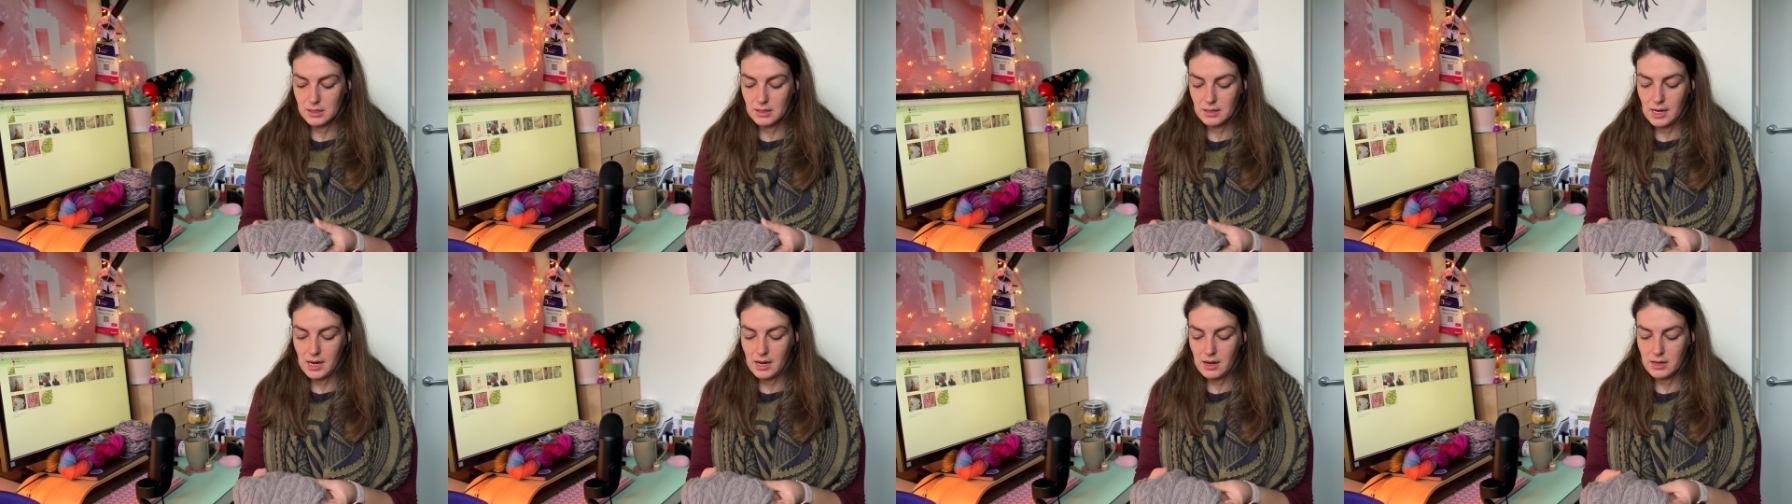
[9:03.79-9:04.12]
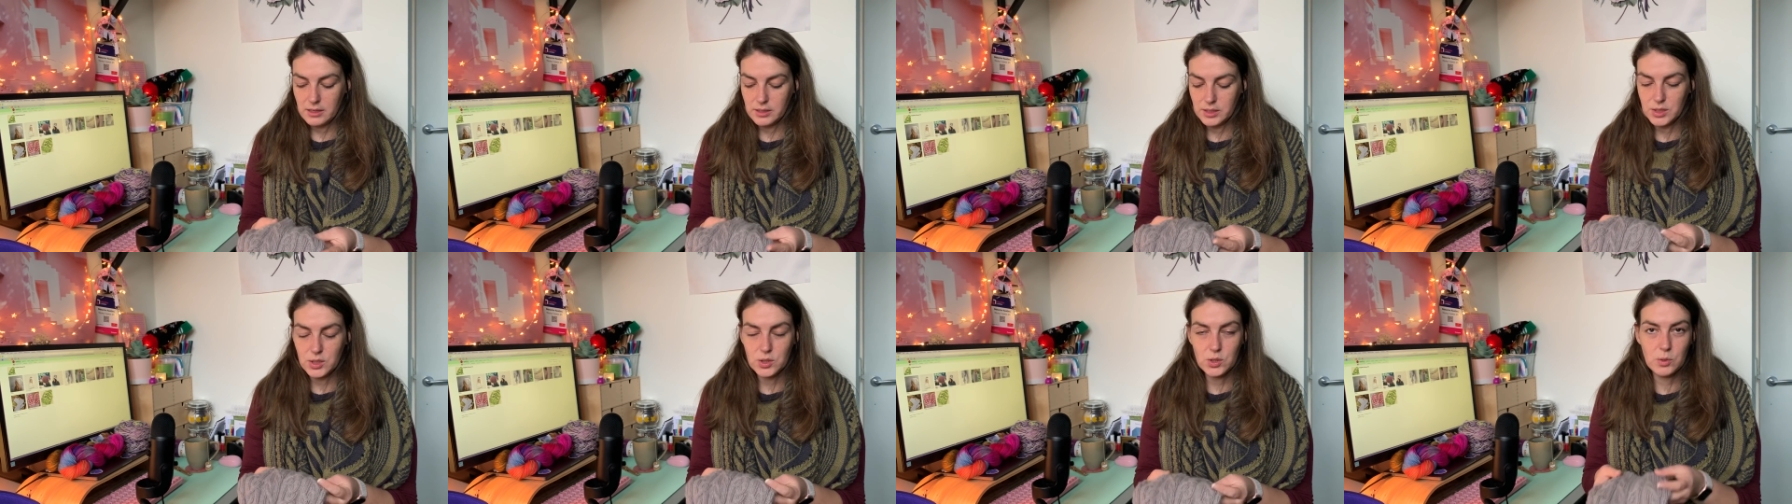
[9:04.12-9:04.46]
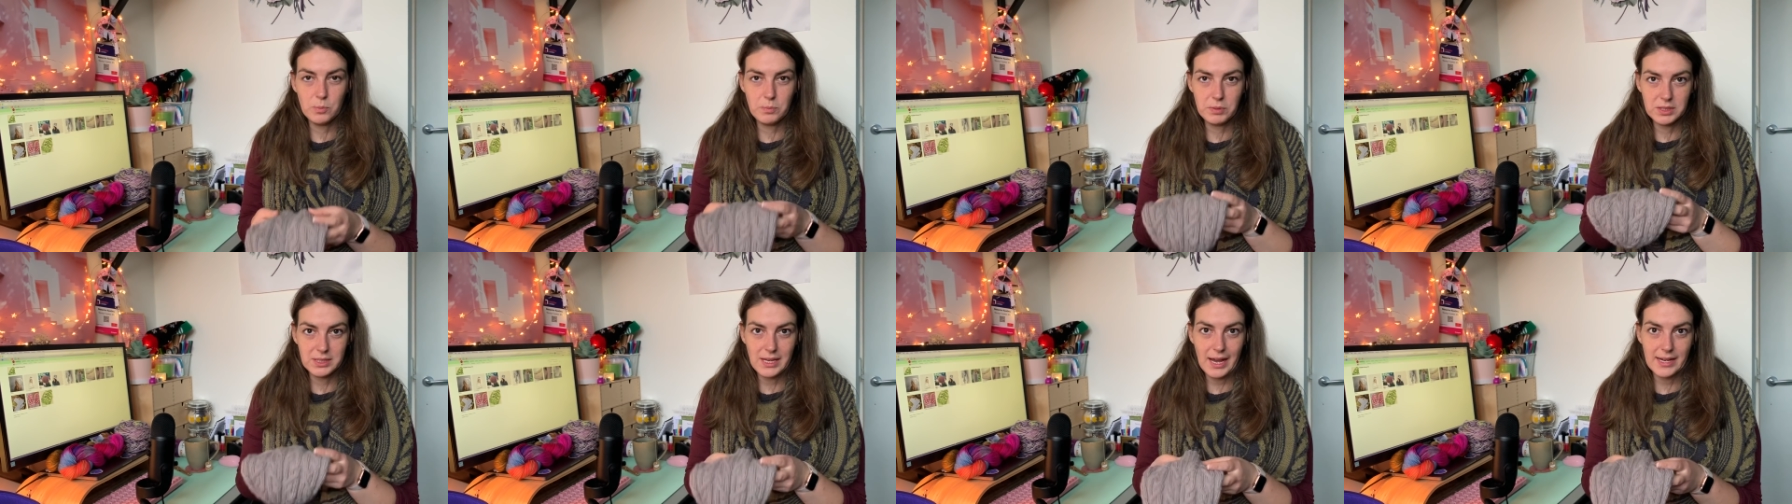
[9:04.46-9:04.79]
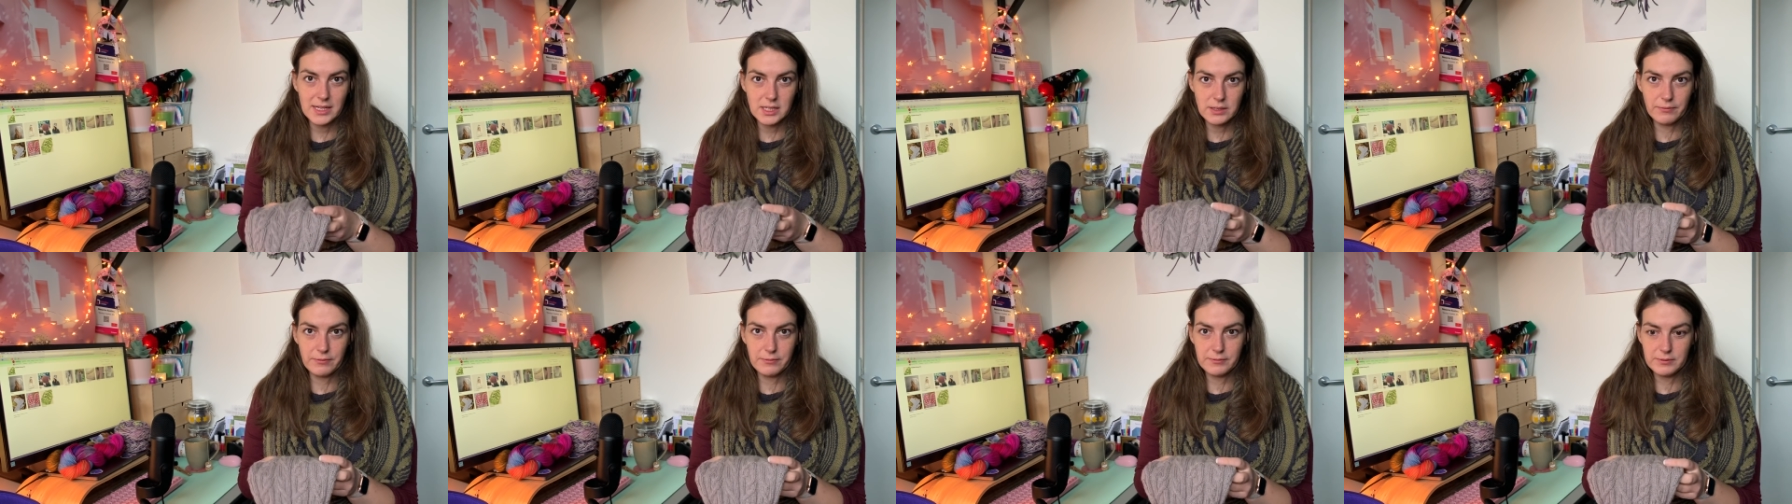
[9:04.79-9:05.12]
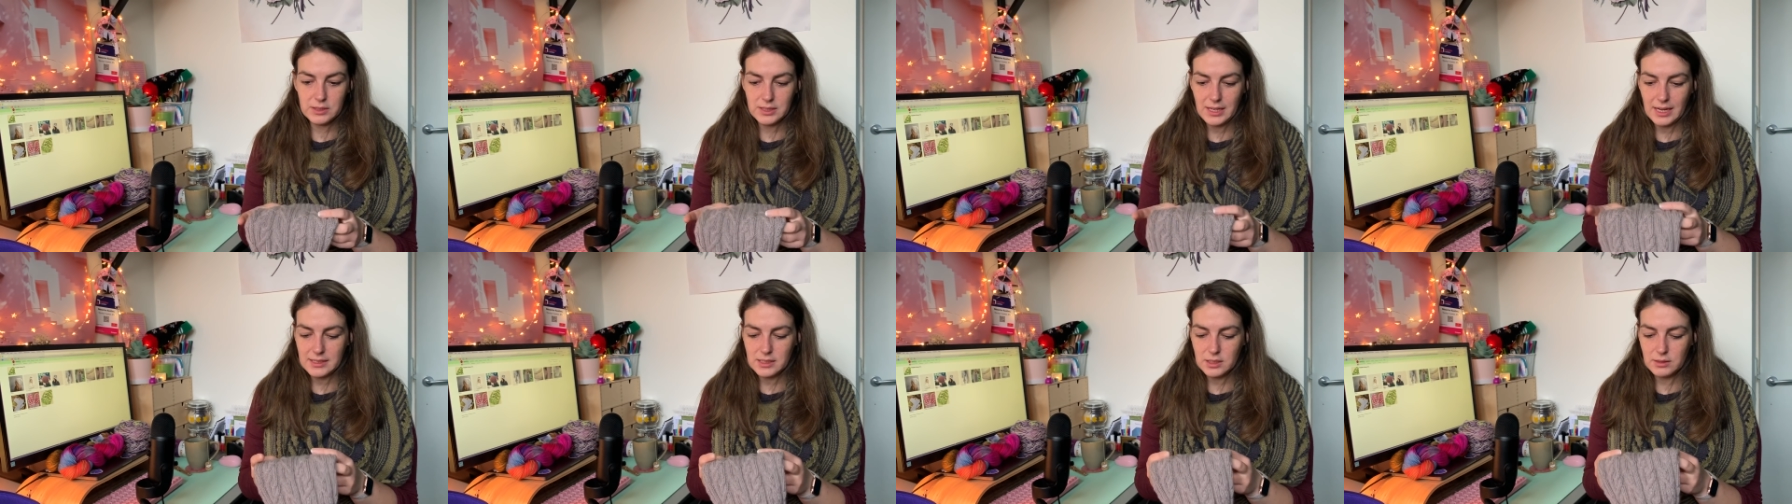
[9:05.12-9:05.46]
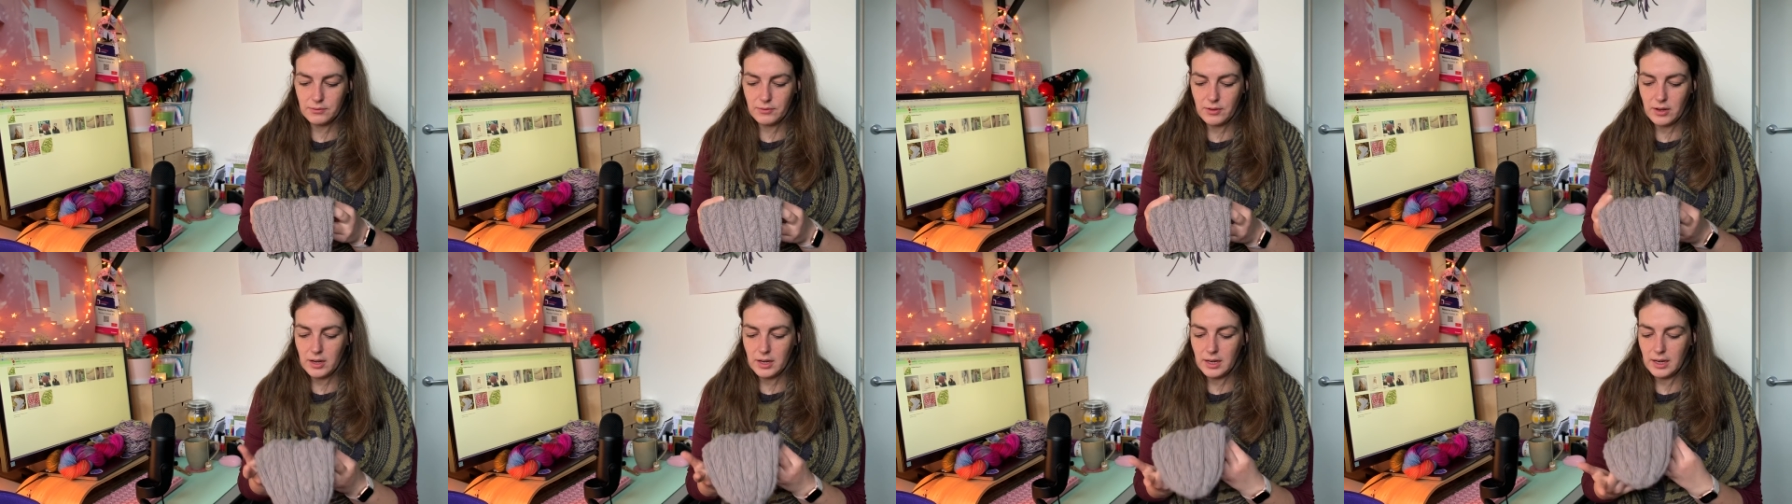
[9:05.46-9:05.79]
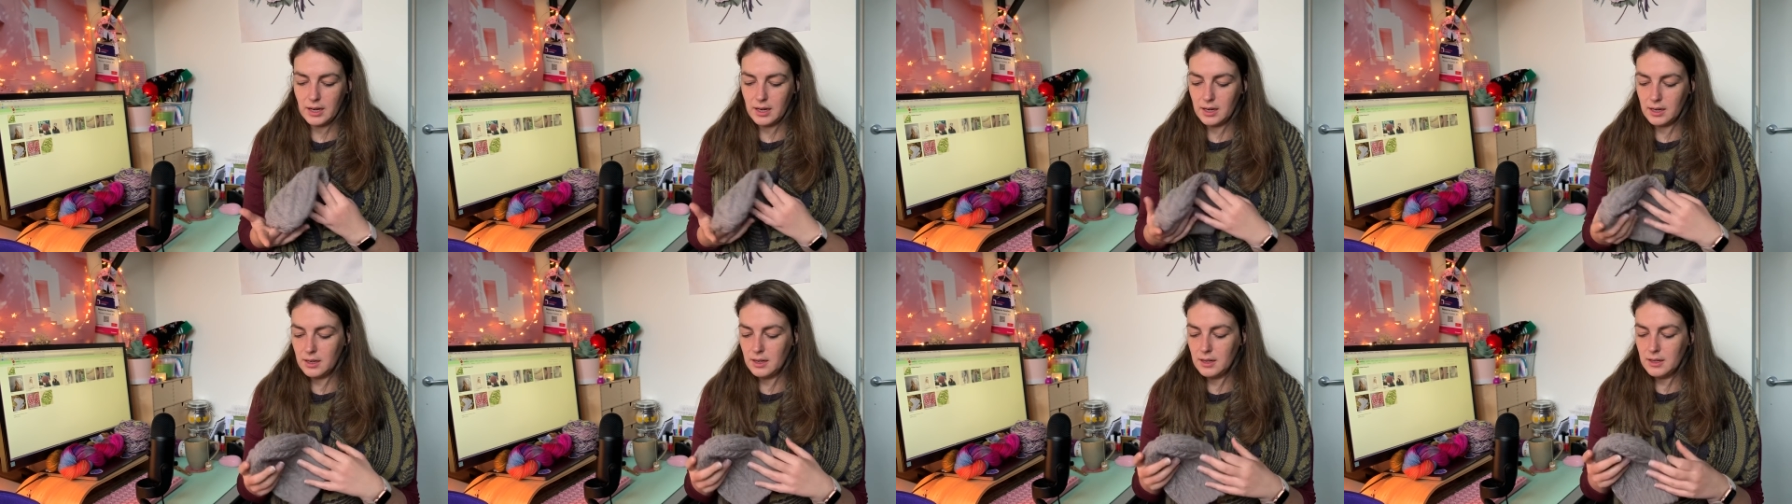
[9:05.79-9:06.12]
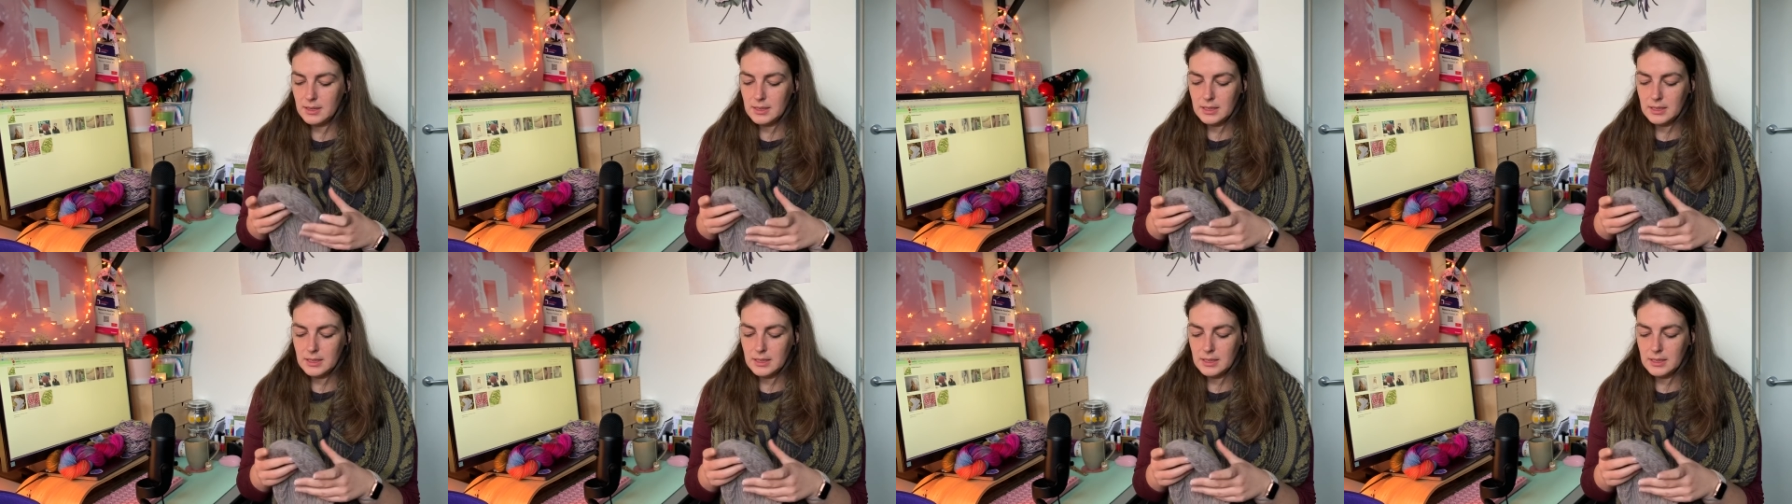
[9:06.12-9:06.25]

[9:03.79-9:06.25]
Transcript: They are super satisfying.